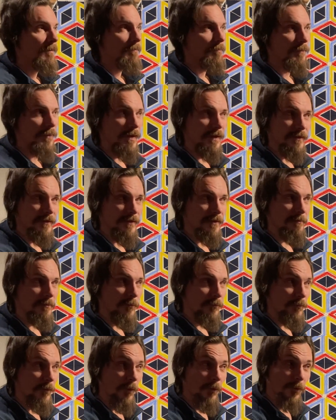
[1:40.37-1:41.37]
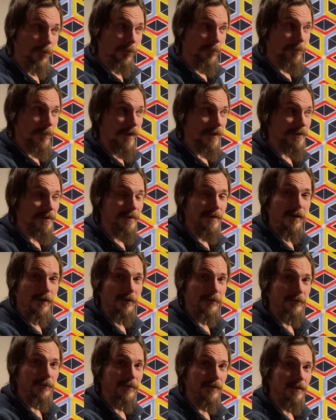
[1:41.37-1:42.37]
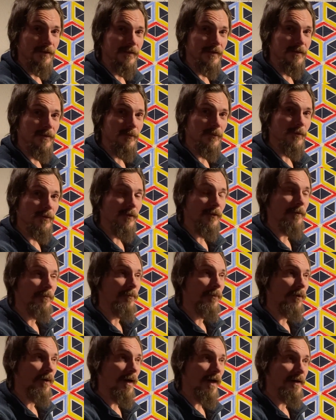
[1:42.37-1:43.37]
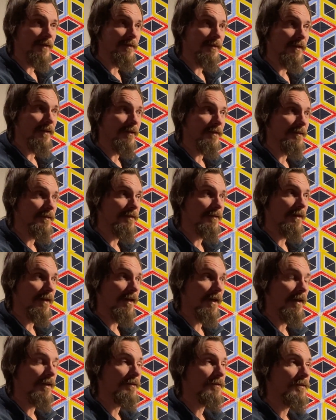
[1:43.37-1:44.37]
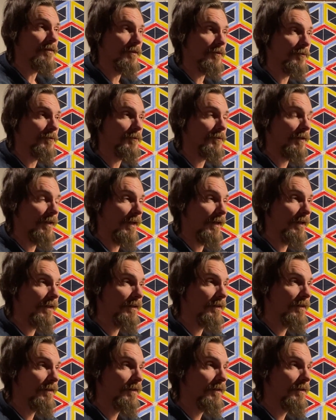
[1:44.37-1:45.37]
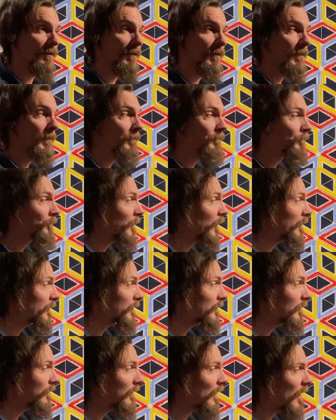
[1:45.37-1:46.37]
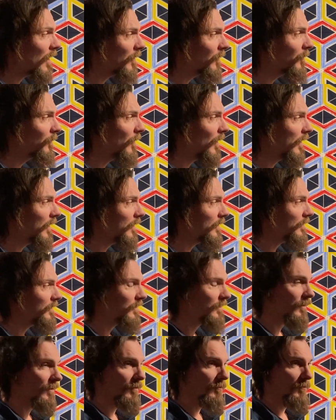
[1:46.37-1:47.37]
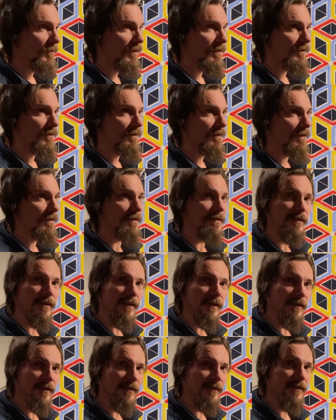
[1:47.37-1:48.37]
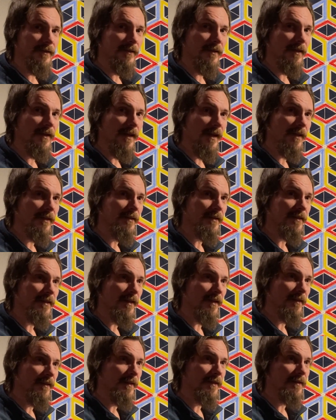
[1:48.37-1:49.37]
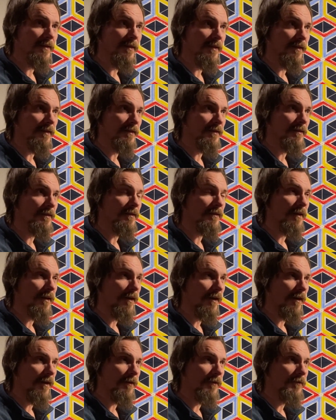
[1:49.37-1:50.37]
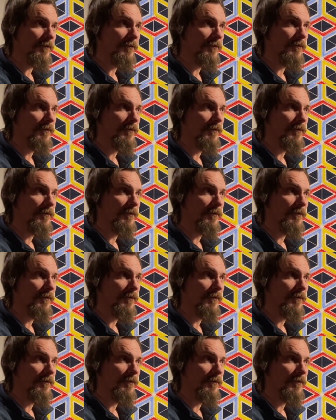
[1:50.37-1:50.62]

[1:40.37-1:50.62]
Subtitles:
pigeonholed myself into some sort of process that I don't like. There's a lot of ways in which this is the antithesis of